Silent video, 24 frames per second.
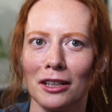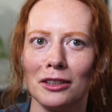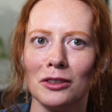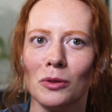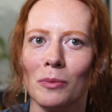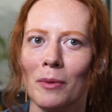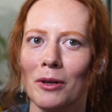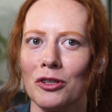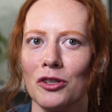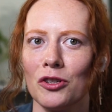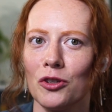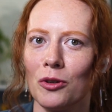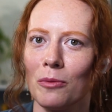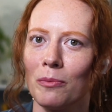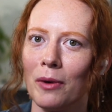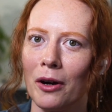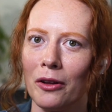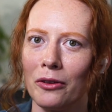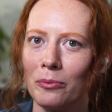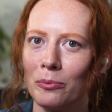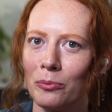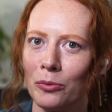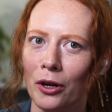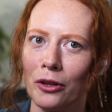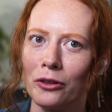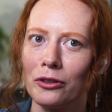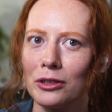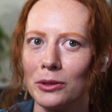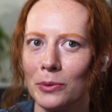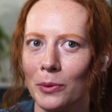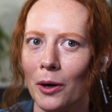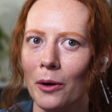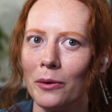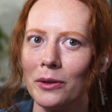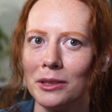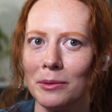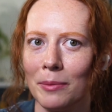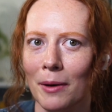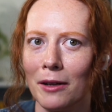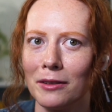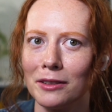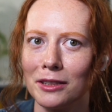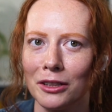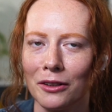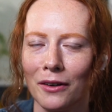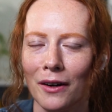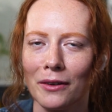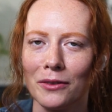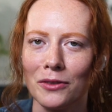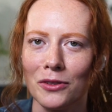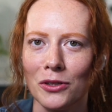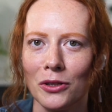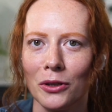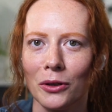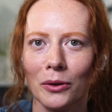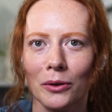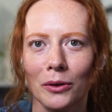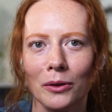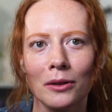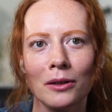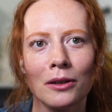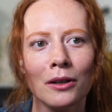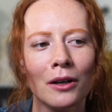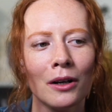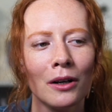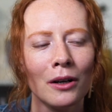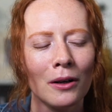Because you mentioned your brothers were always bouncing around too.